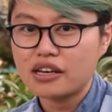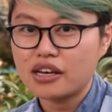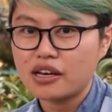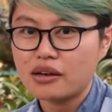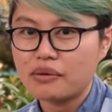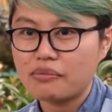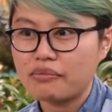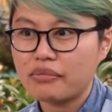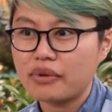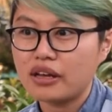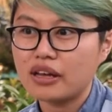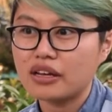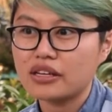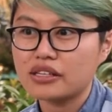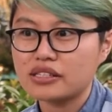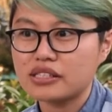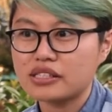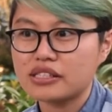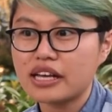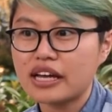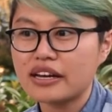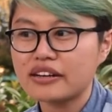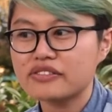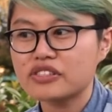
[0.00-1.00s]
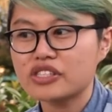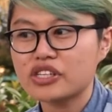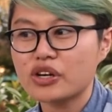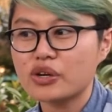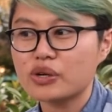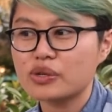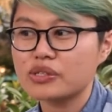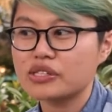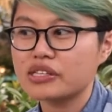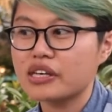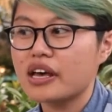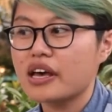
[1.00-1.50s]
and just kind of
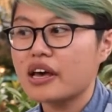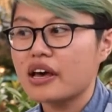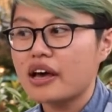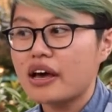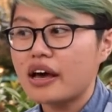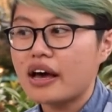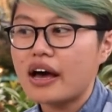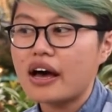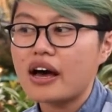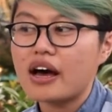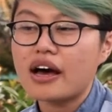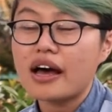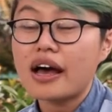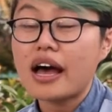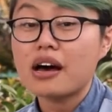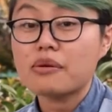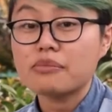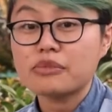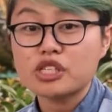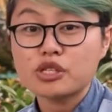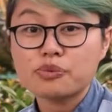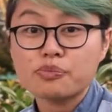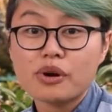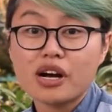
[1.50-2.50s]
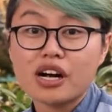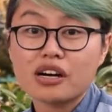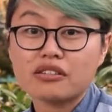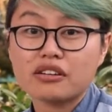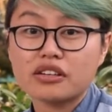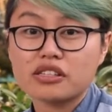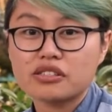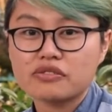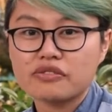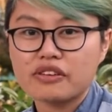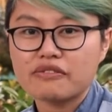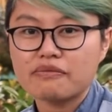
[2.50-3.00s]
shows how much
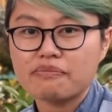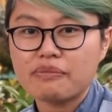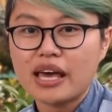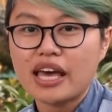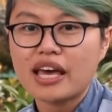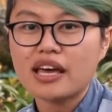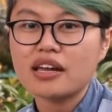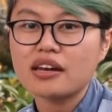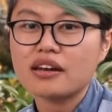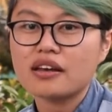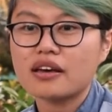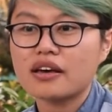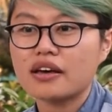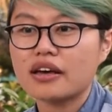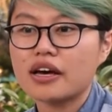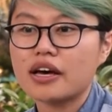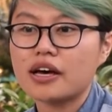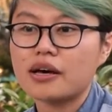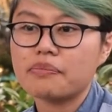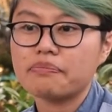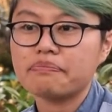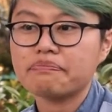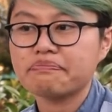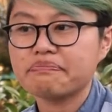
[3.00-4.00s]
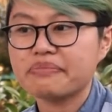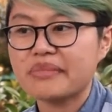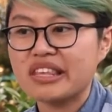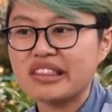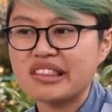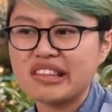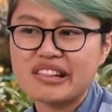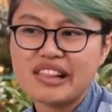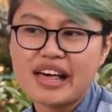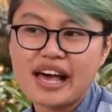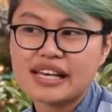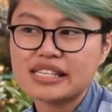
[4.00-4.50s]
progress we've made
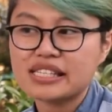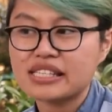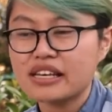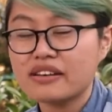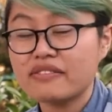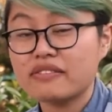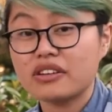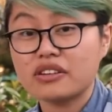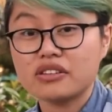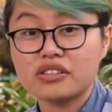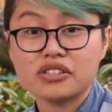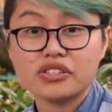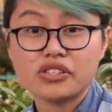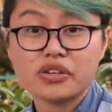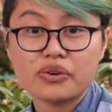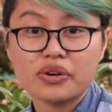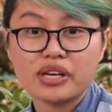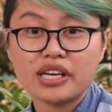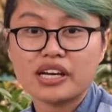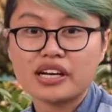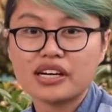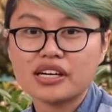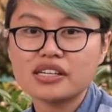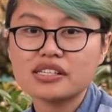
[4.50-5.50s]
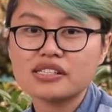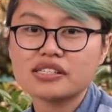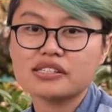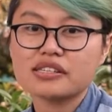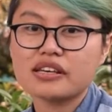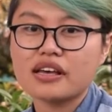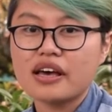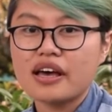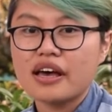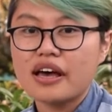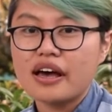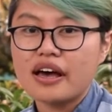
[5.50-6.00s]
in the last 7 or so
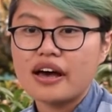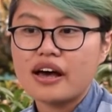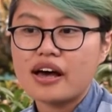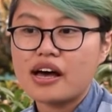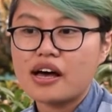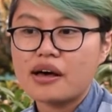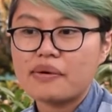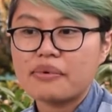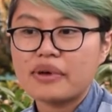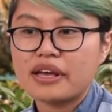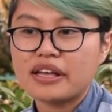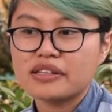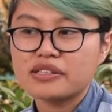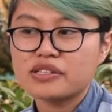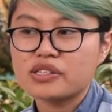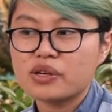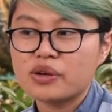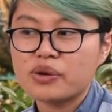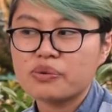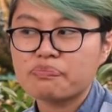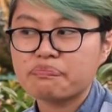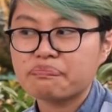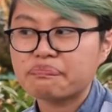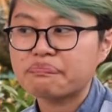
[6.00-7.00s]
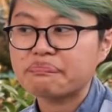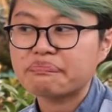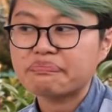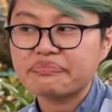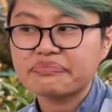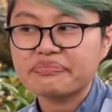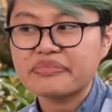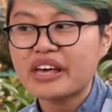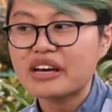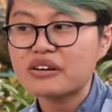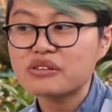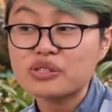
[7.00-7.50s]
years. And so
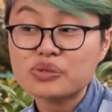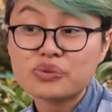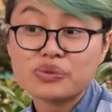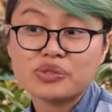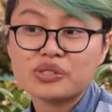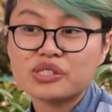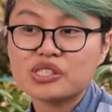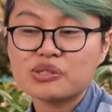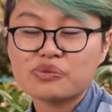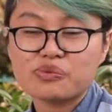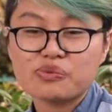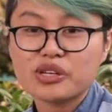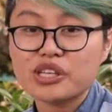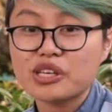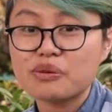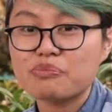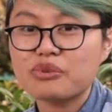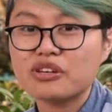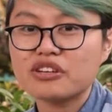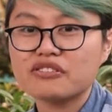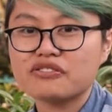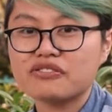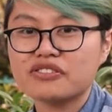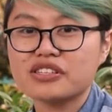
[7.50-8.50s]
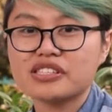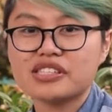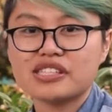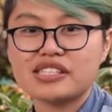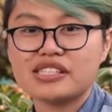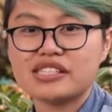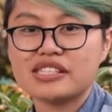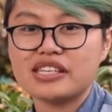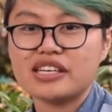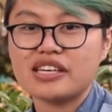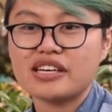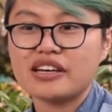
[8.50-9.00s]
that was just really beautiful
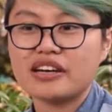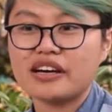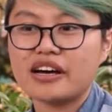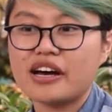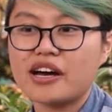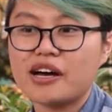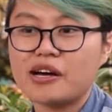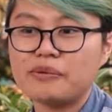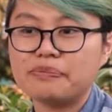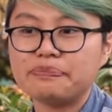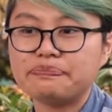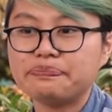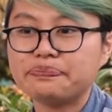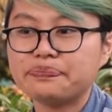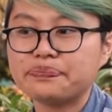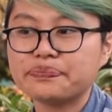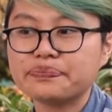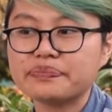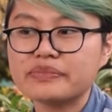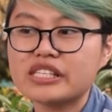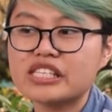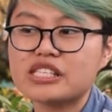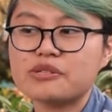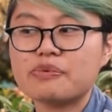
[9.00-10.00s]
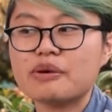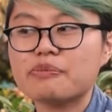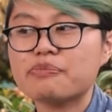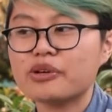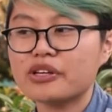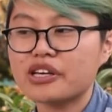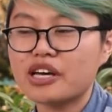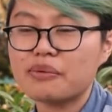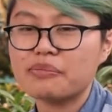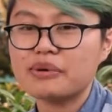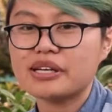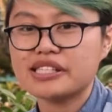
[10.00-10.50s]
to see these
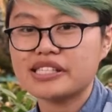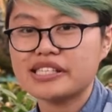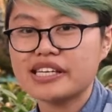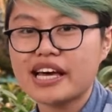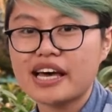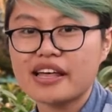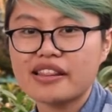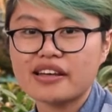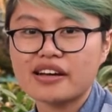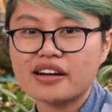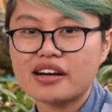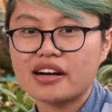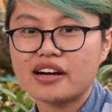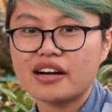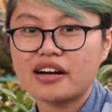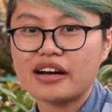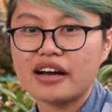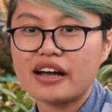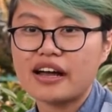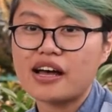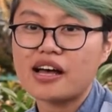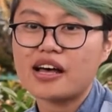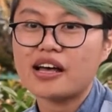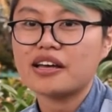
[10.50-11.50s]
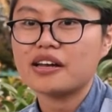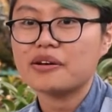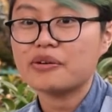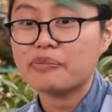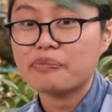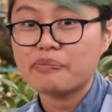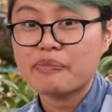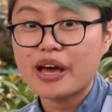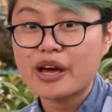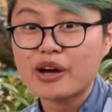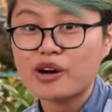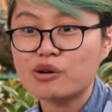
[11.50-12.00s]
people coming together
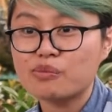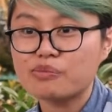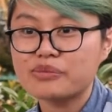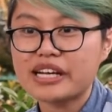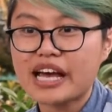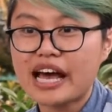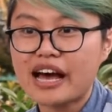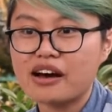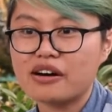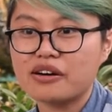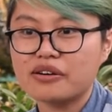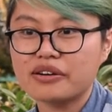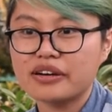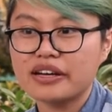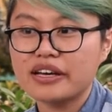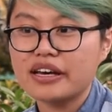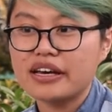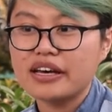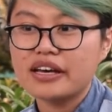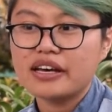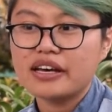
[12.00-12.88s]
in my hometown.